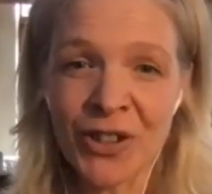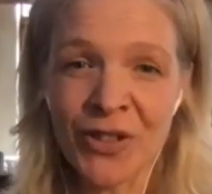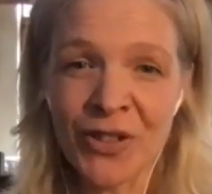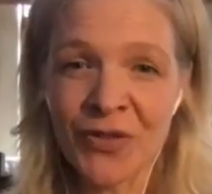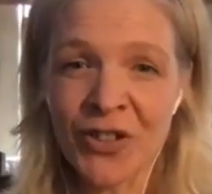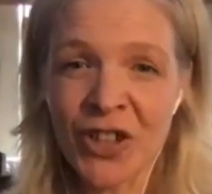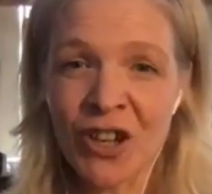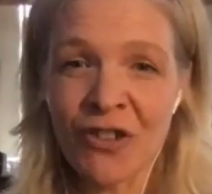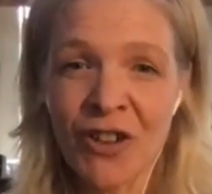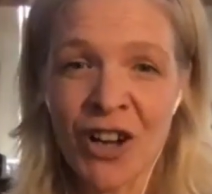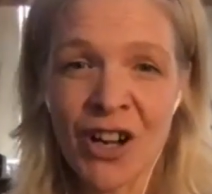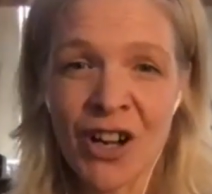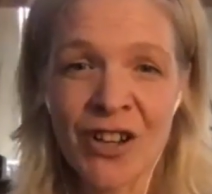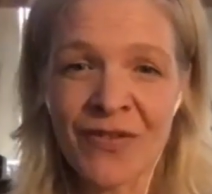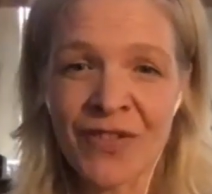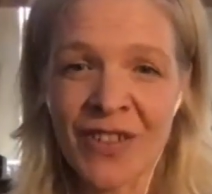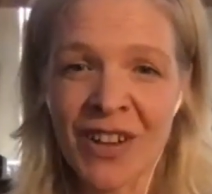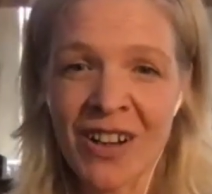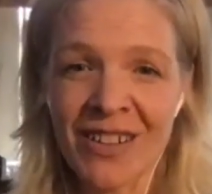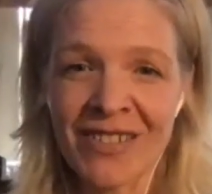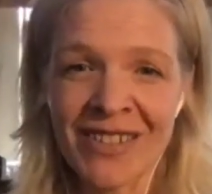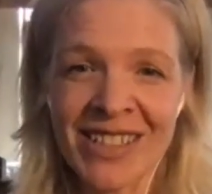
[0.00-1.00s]
of
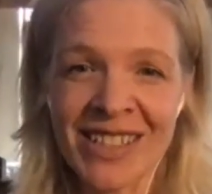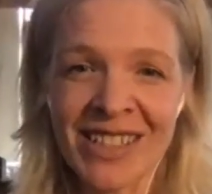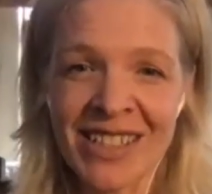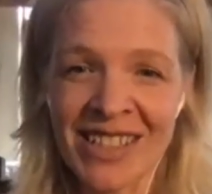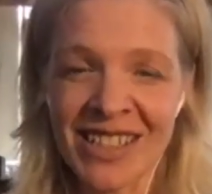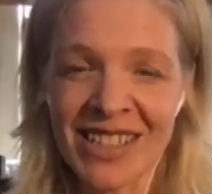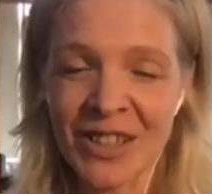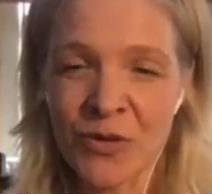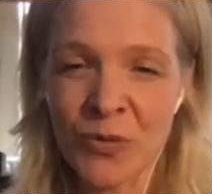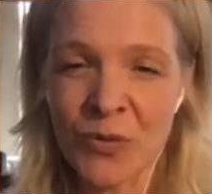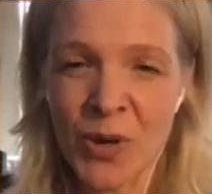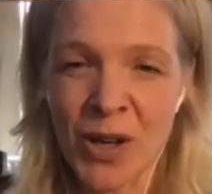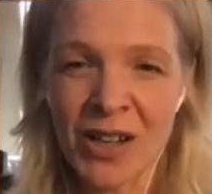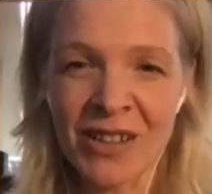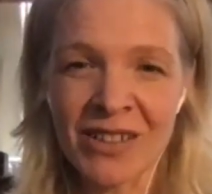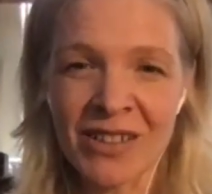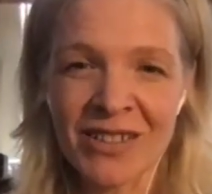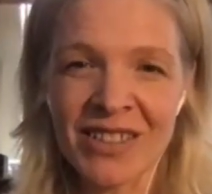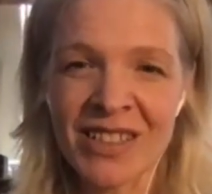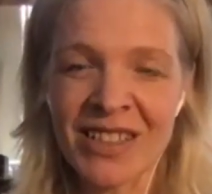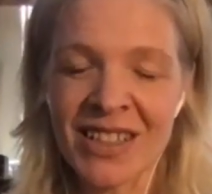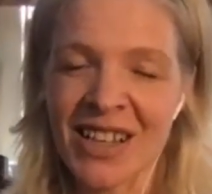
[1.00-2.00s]
coronaviruses in the
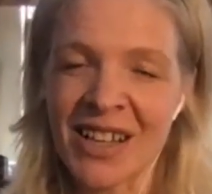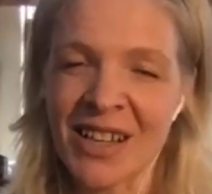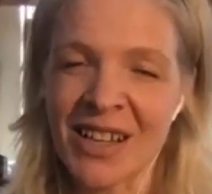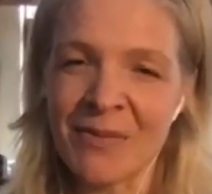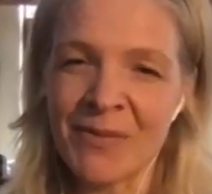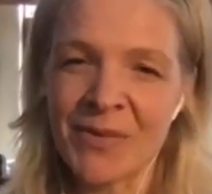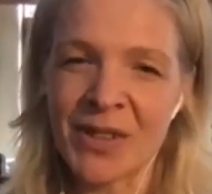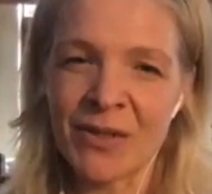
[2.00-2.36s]
world um,